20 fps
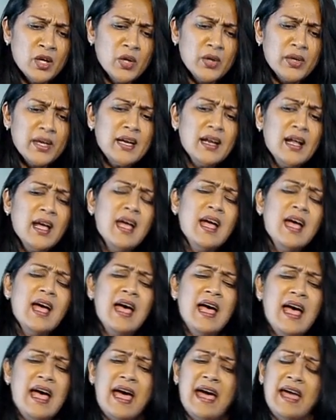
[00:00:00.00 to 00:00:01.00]
All right?
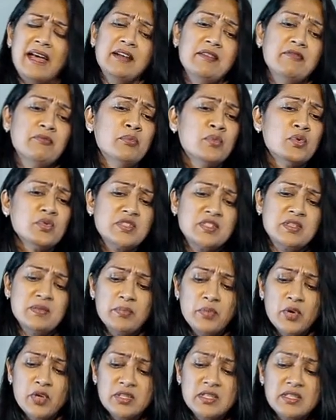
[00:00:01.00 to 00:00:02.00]
And most
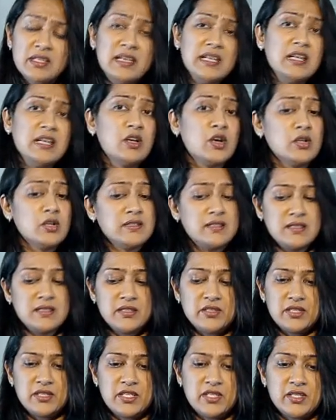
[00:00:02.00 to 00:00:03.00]
importantly,
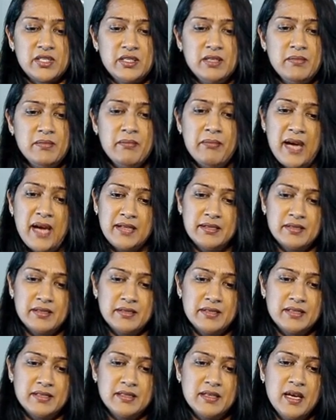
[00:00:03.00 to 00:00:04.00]
concentration
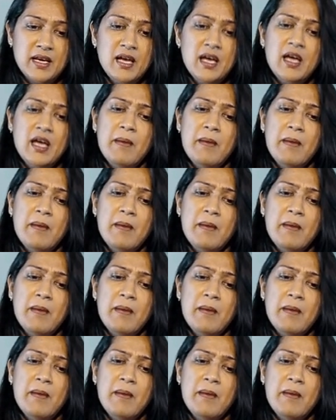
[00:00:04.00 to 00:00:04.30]
matters.